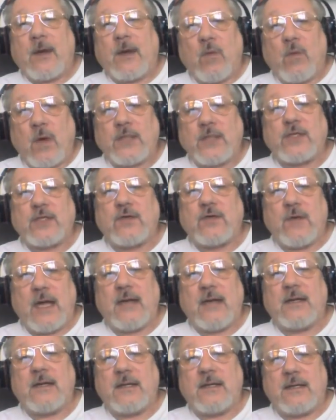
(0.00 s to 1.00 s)
wants to
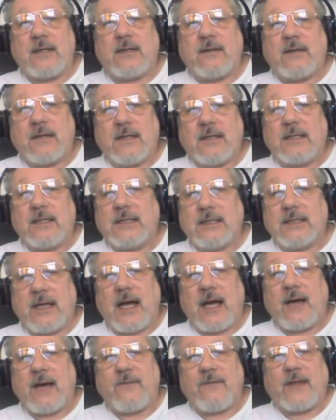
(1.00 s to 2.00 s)
end his
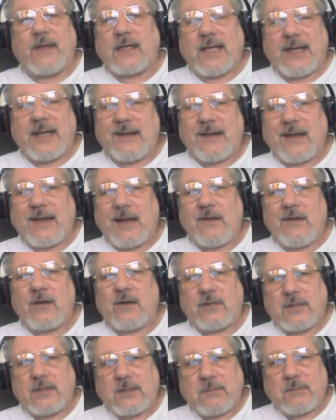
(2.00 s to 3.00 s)
life, that
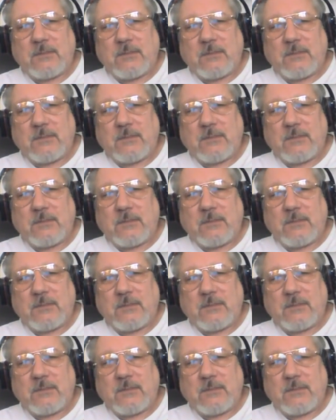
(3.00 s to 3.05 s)
cannot